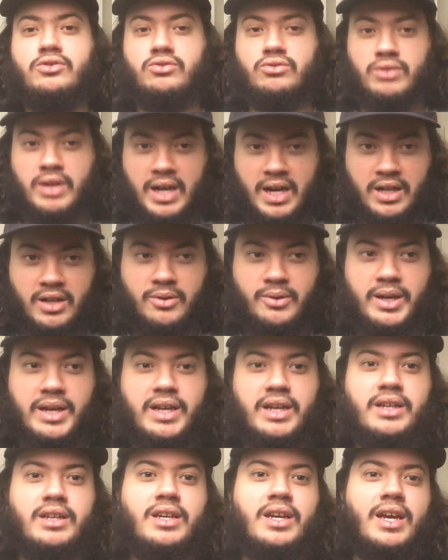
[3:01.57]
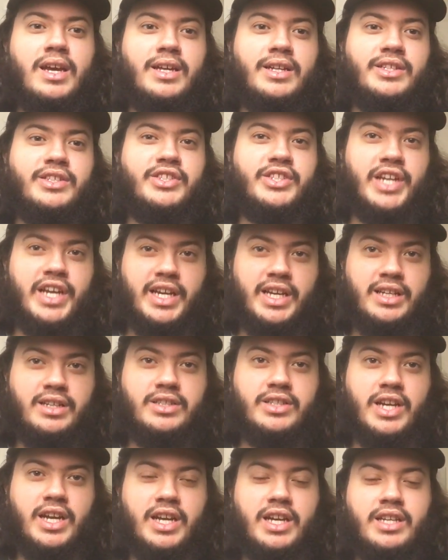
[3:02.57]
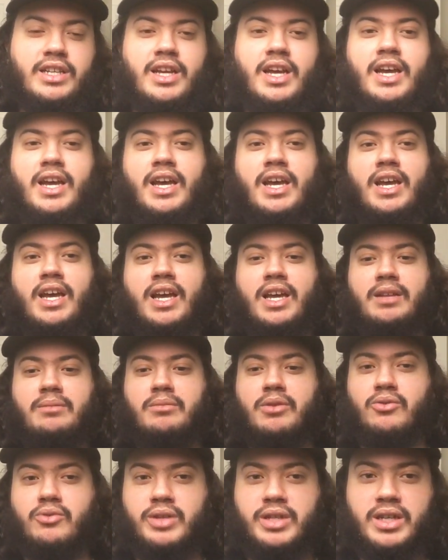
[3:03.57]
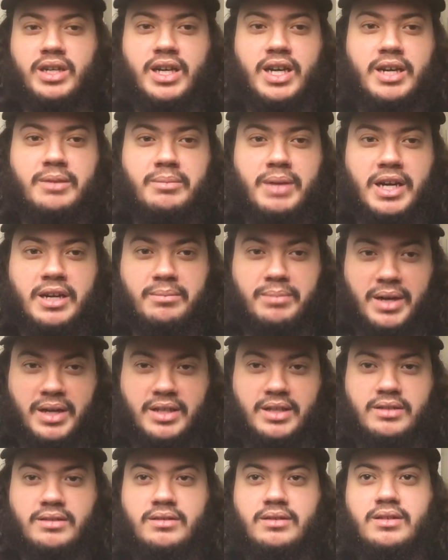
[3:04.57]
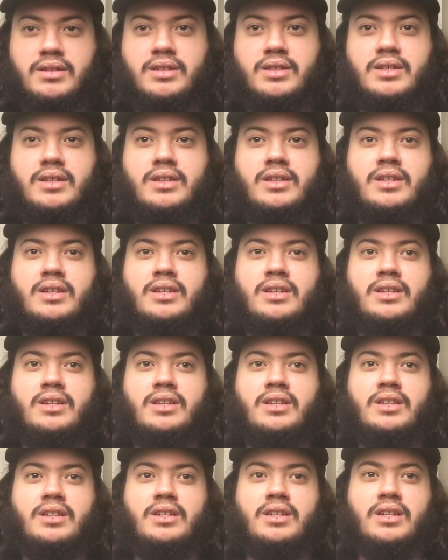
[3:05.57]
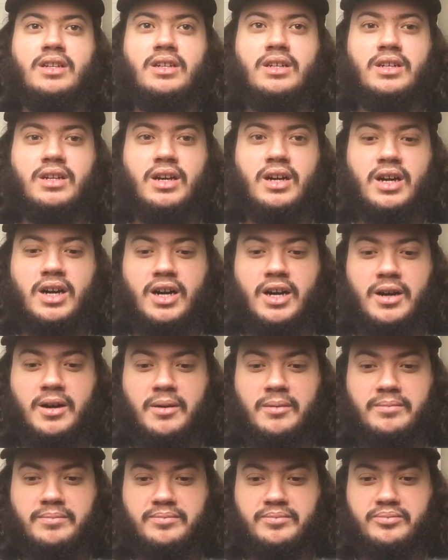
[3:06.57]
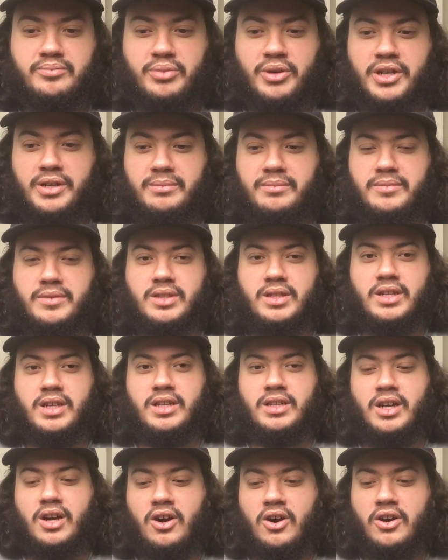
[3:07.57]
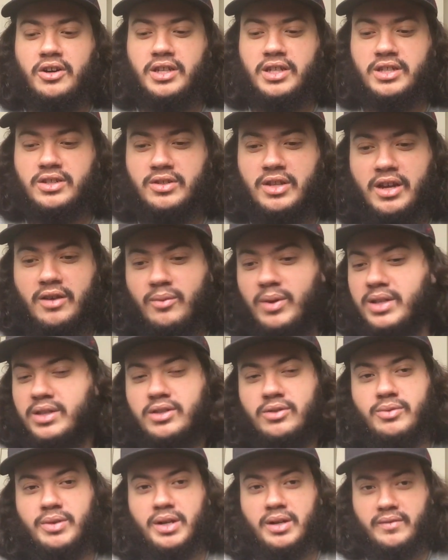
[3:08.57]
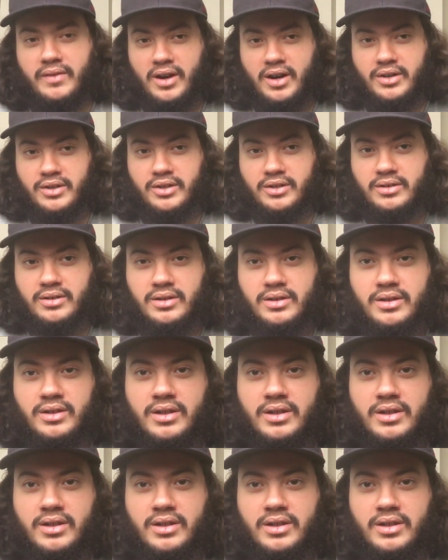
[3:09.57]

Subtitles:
Drew Galloway, and Jade and Maria and Mike Bennett. The Hardys, they went to Ring of Honor.